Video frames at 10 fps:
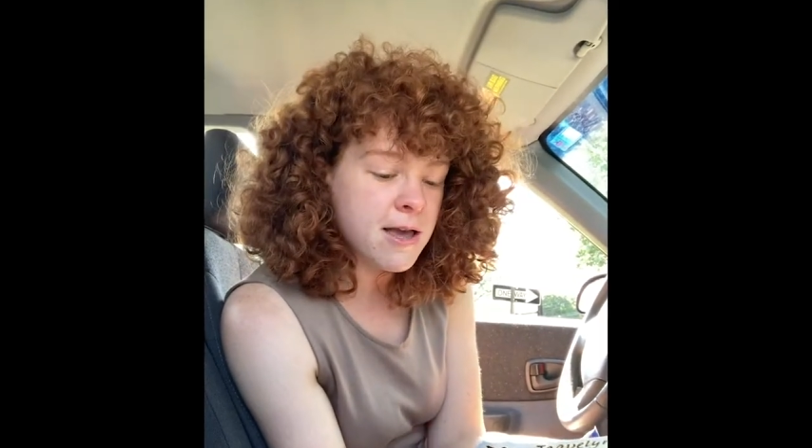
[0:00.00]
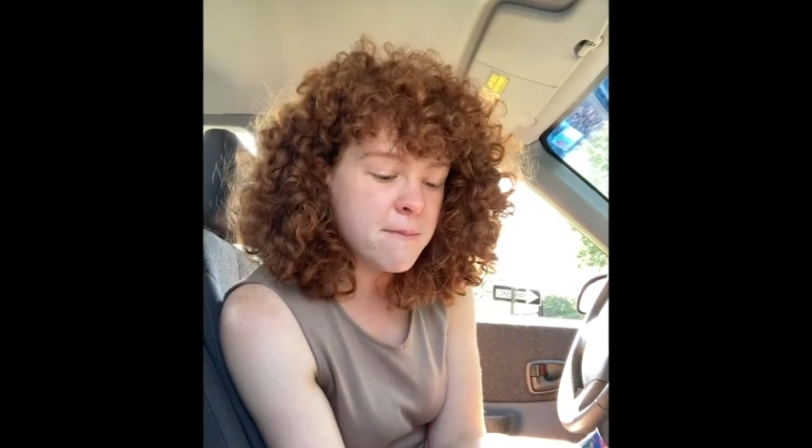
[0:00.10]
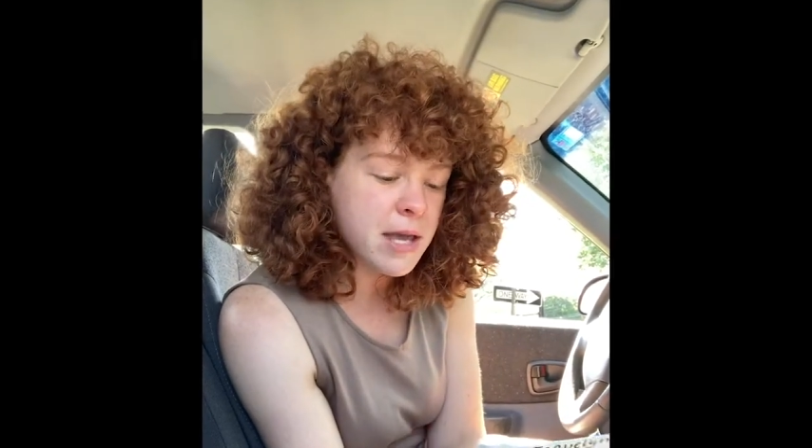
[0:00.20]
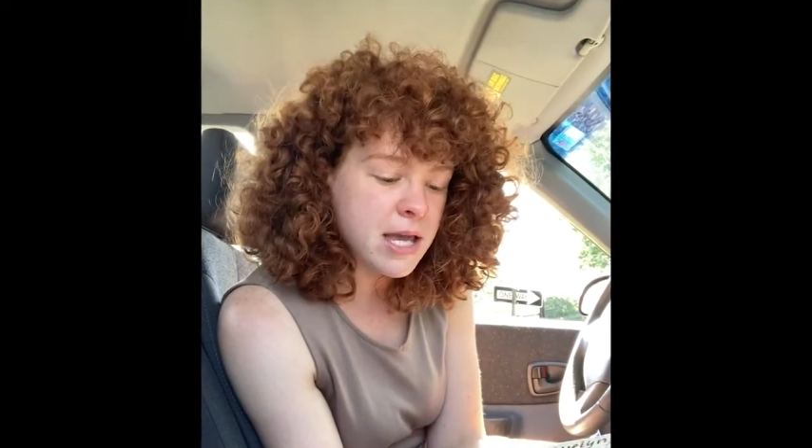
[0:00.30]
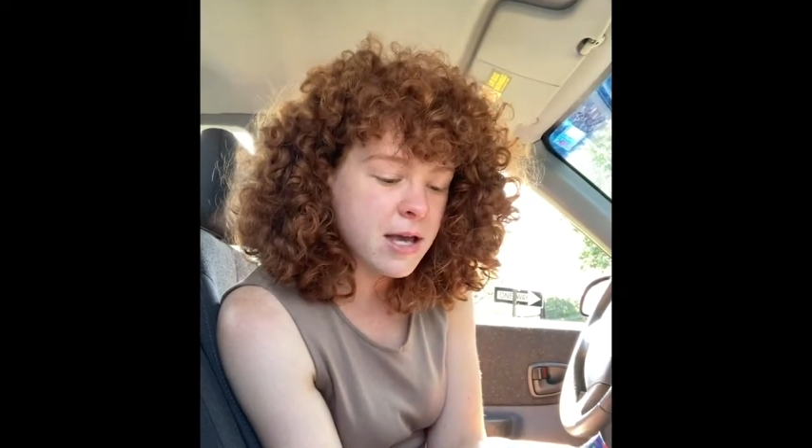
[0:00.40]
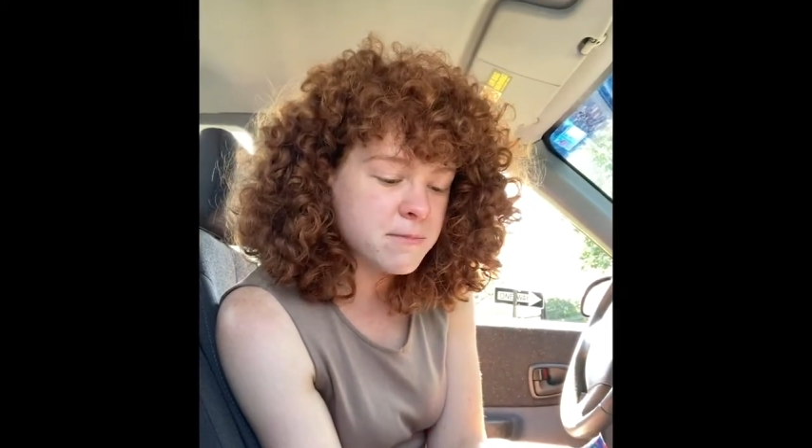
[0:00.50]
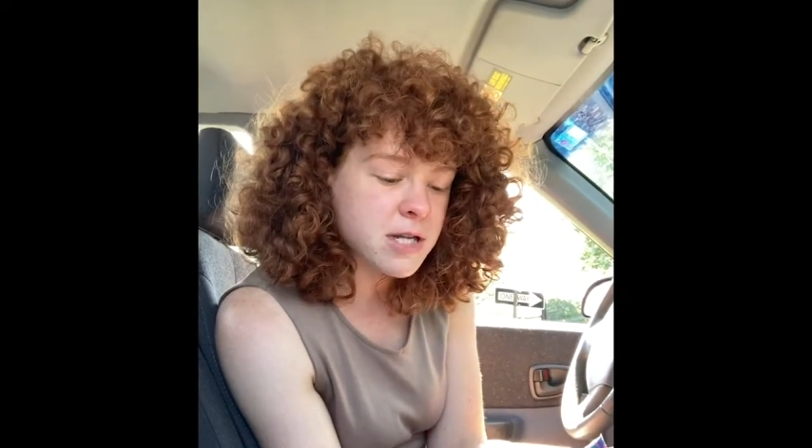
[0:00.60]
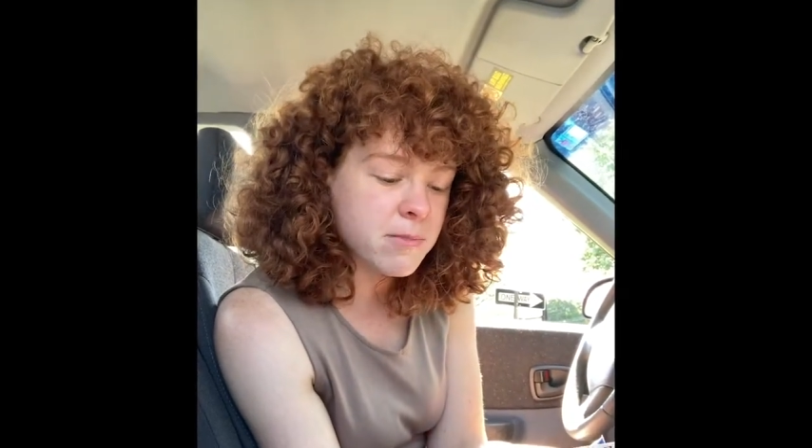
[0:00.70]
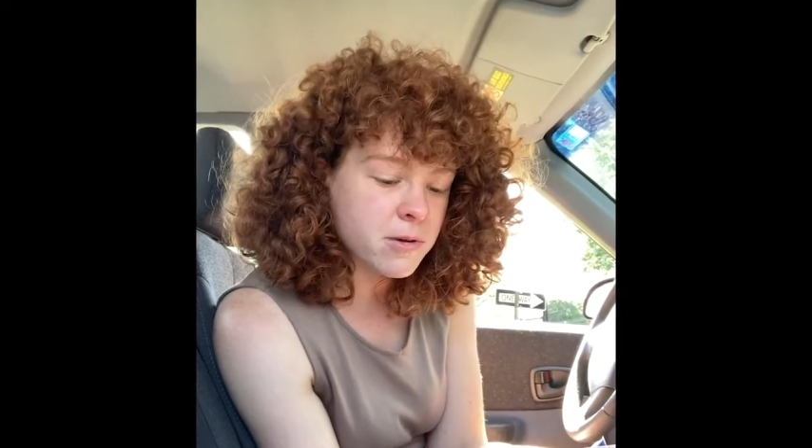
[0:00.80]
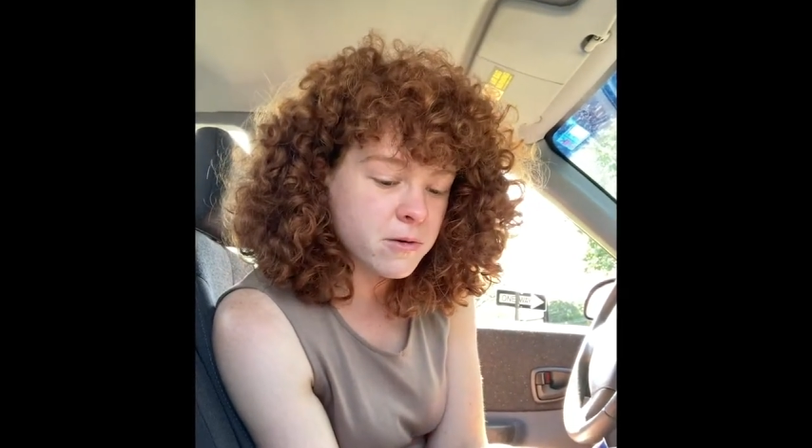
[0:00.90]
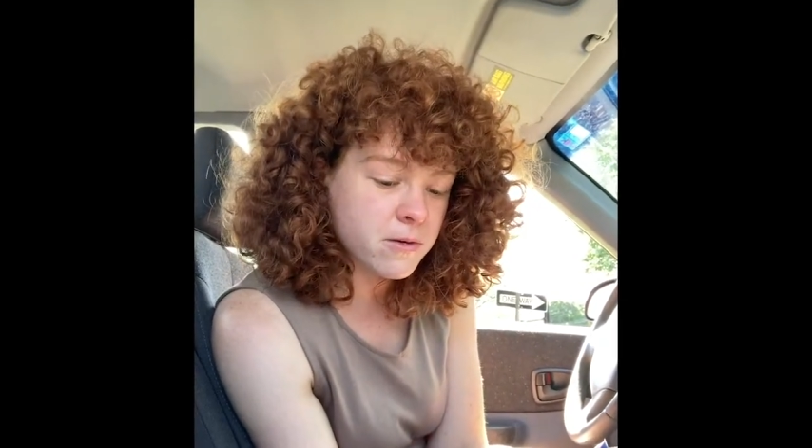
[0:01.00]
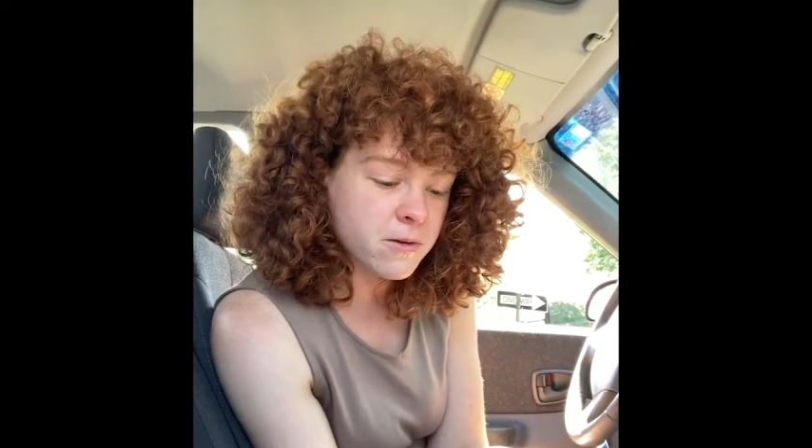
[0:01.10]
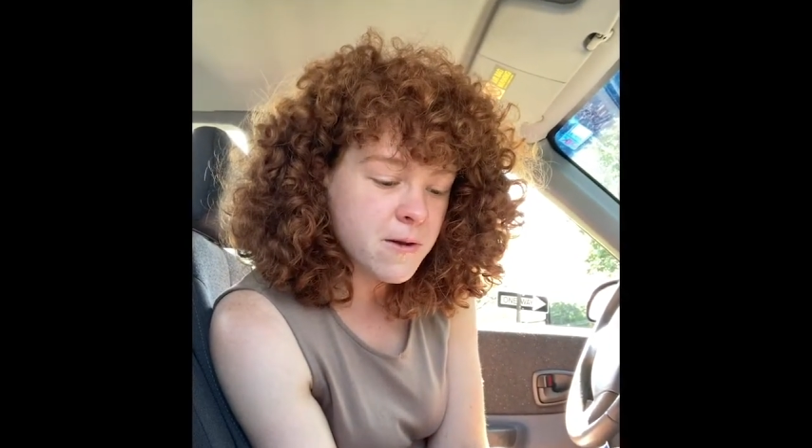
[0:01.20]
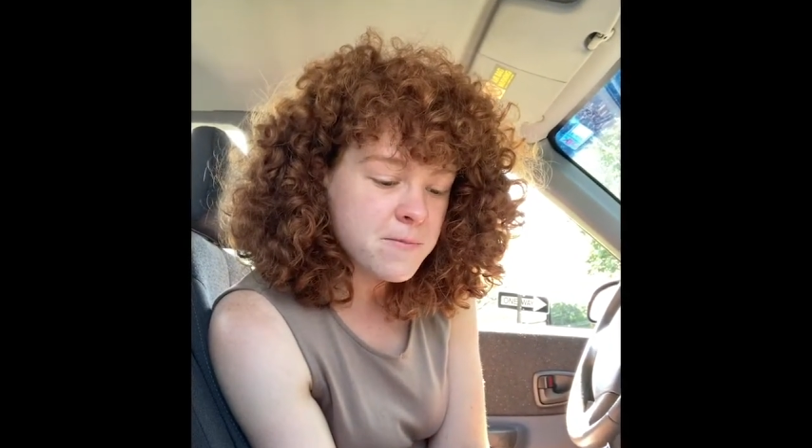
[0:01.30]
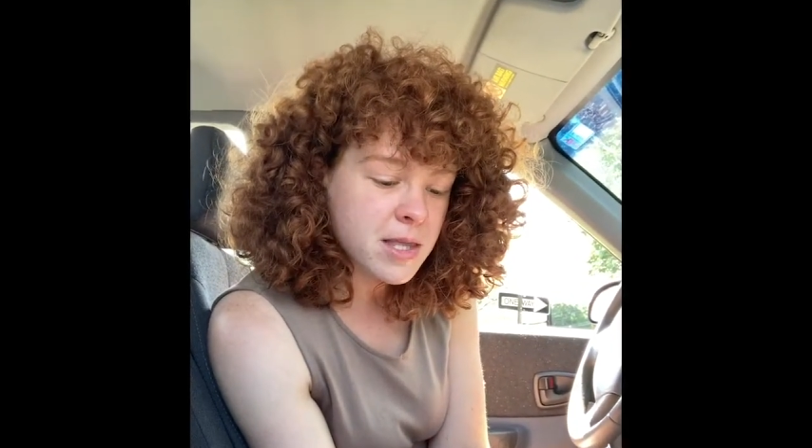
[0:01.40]
picking up
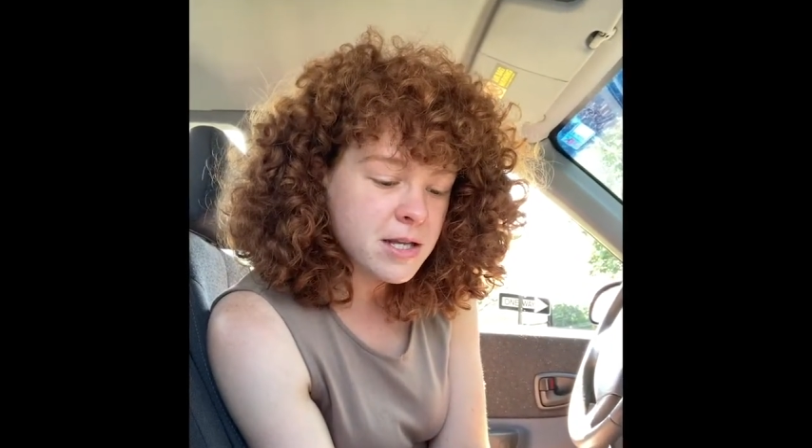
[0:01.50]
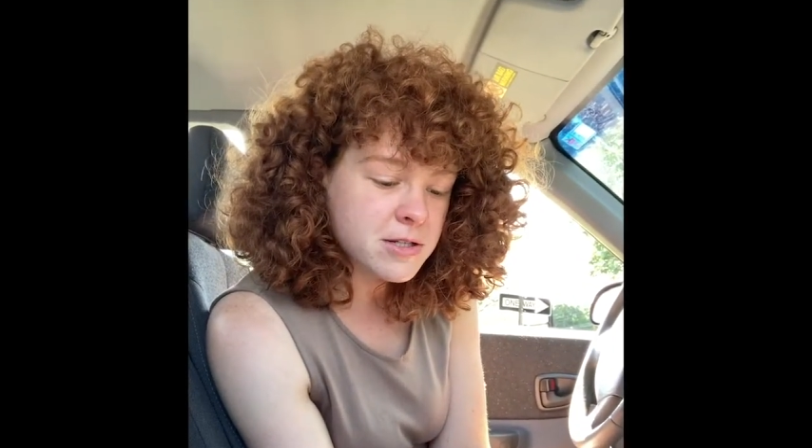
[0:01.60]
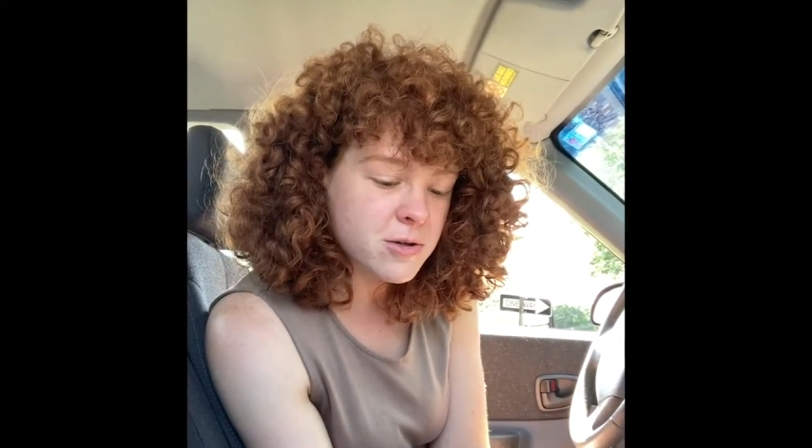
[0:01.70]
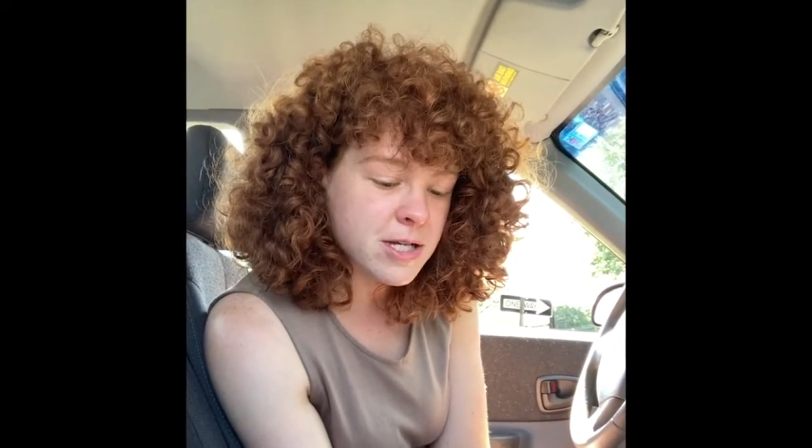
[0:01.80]
doubles to